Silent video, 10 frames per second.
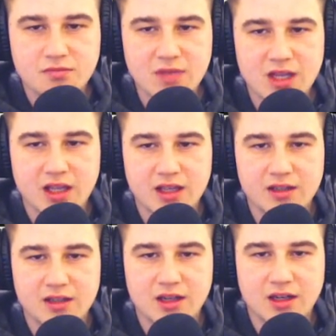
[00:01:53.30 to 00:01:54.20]

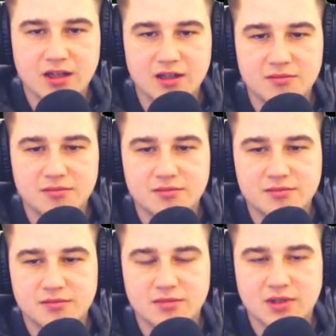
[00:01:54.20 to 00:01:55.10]
in
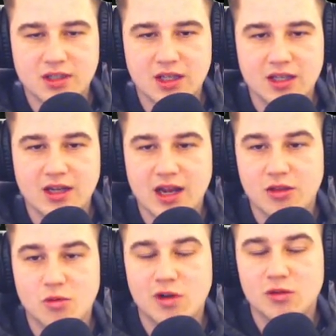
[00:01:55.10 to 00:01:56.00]
how the
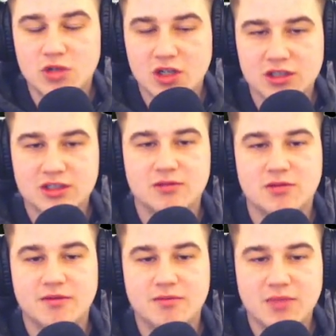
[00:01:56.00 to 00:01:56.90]
world works and with
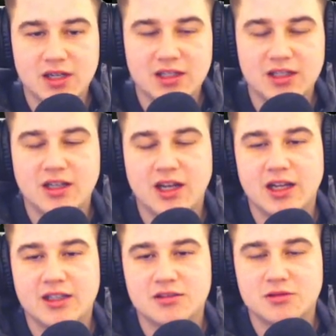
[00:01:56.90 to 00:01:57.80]
money
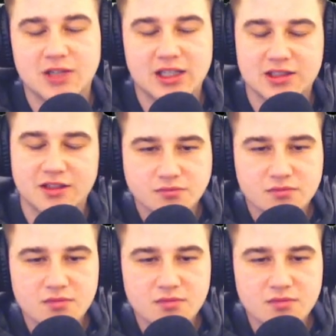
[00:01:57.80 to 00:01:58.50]
and all that stuff.